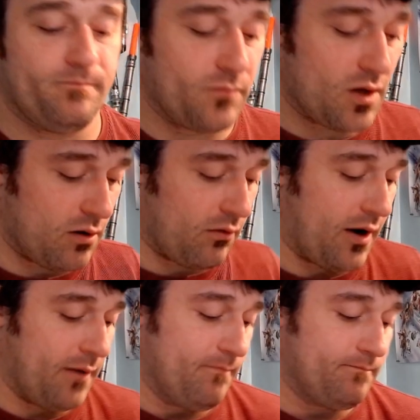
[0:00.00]
Alright,
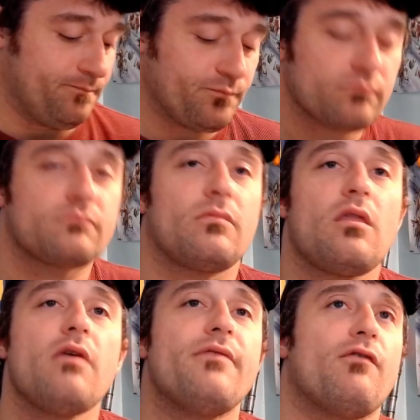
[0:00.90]

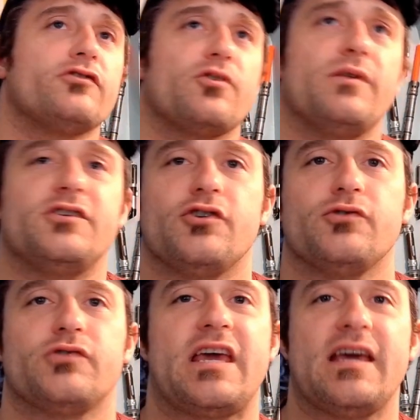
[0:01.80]
they've also introduced
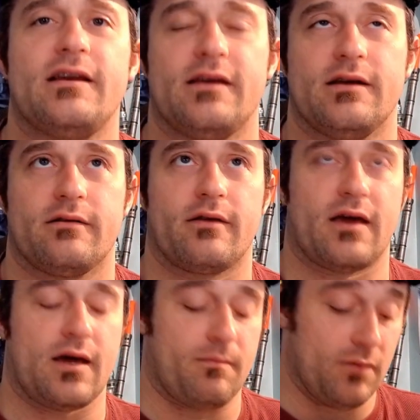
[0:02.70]
candy into the game,